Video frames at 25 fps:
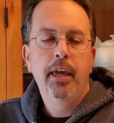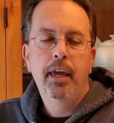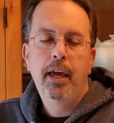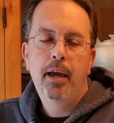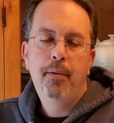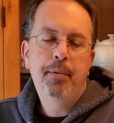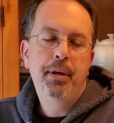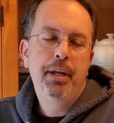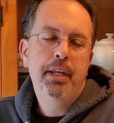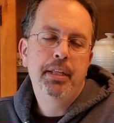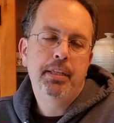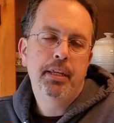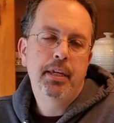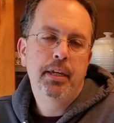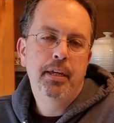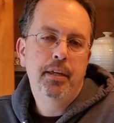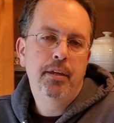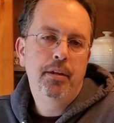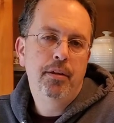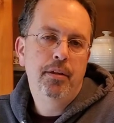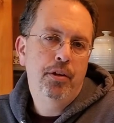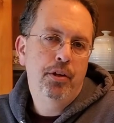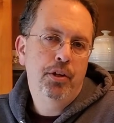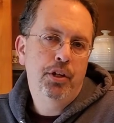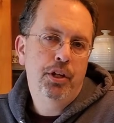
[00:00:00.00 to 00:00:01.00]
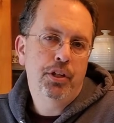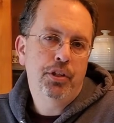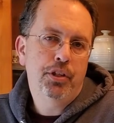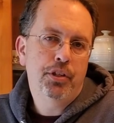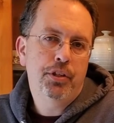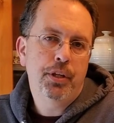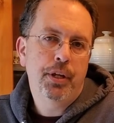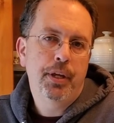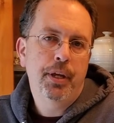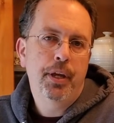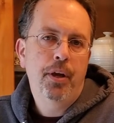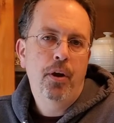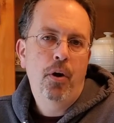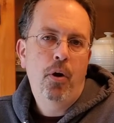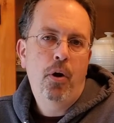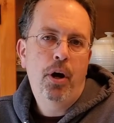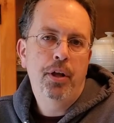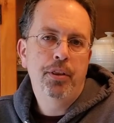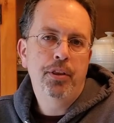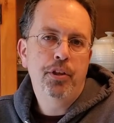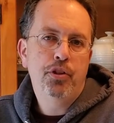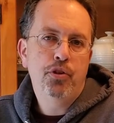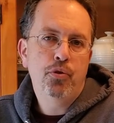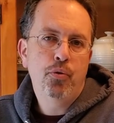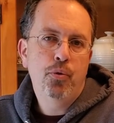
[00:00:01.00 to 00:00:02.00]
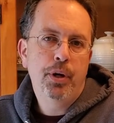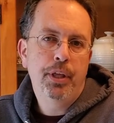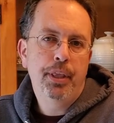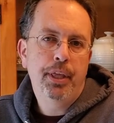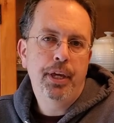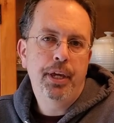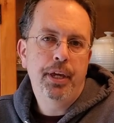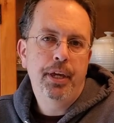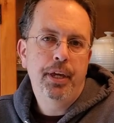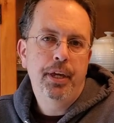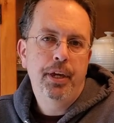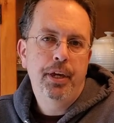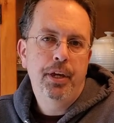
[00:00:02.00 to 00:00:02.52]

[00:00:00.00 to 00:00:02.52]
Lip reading: I mean, you just, on the toilet,